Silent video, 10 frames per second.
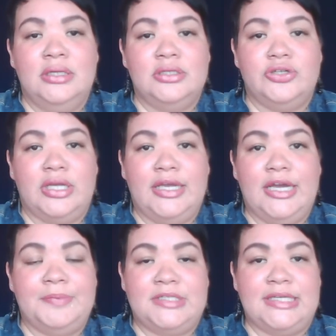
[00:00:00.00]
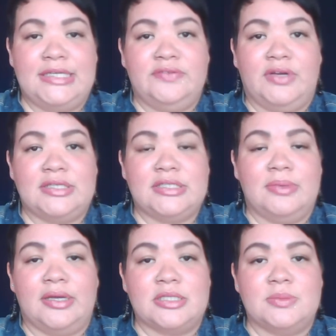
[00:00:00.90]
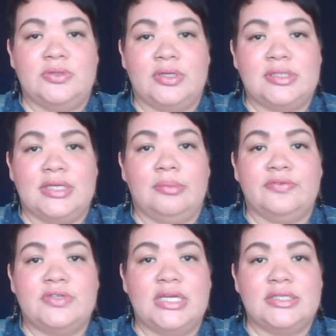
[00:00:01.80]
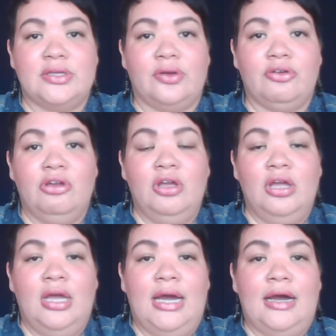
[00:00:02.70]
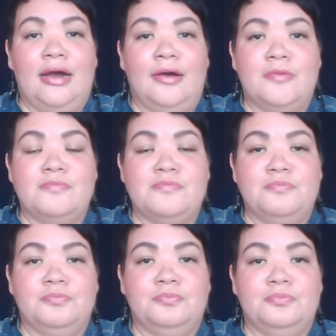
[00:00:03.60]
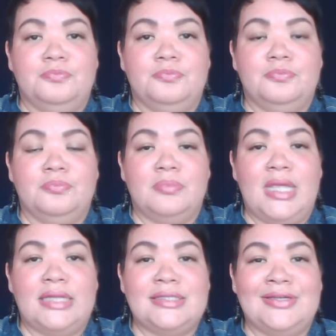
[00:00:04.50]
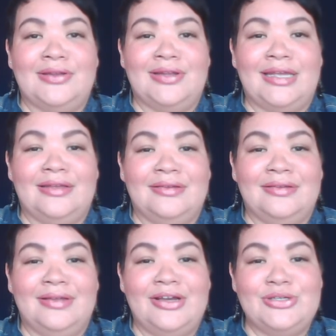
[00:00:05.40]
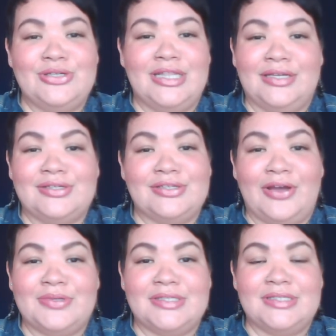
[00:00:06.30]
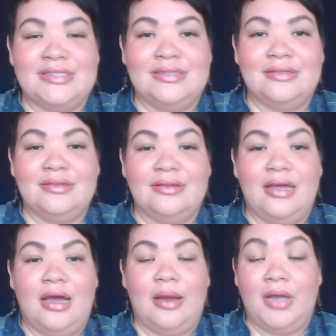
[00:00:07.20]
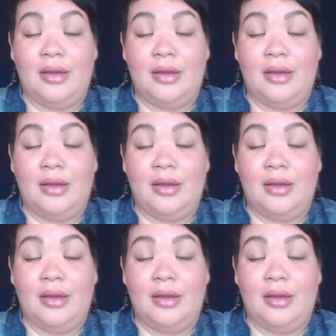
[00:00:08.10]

drink a cup of tea as fast as my husband drinks a cup of tea. So that's certainly a good thing, because I'm